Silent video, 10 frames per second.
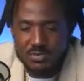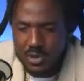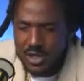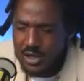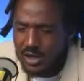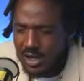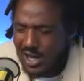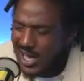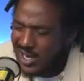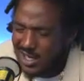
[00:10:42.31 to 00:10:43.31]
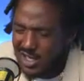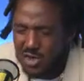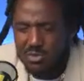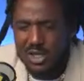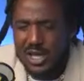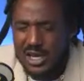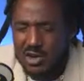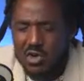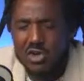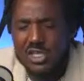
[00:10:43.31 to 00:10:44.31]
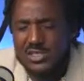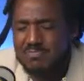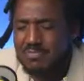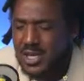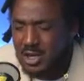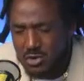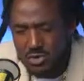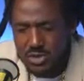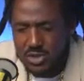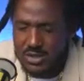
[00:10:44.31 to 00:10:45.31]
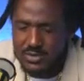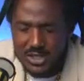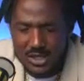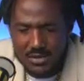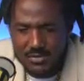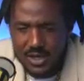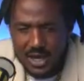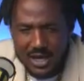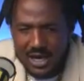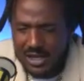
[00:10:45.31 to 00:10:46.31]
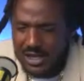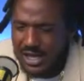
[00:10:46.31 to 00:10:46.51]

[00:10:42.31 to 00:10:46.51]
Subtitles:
but I done accumulated all these bills. You know what I'm saying, me, I got like,